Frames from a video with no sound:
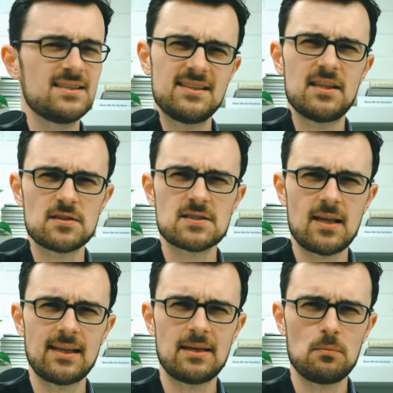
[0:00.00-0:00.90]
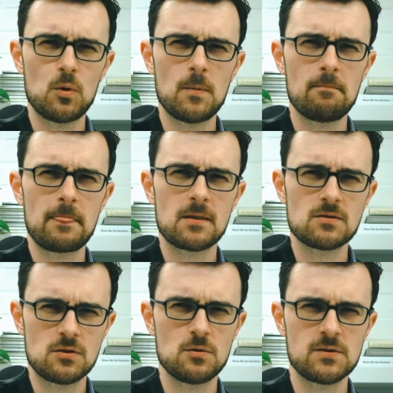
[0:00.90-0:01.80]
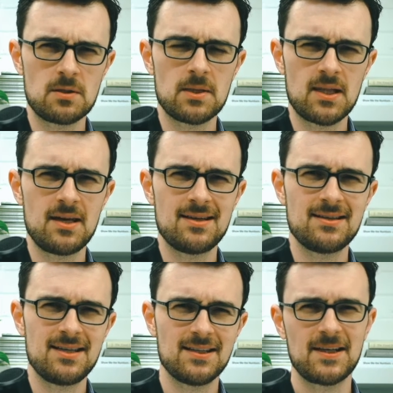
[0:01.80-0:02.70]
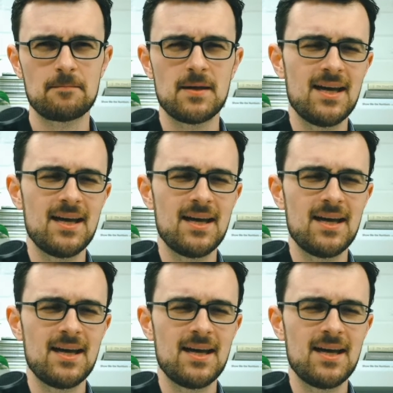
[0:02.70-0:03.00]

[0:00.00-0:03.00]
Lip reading: There's slightly more to simulated annealing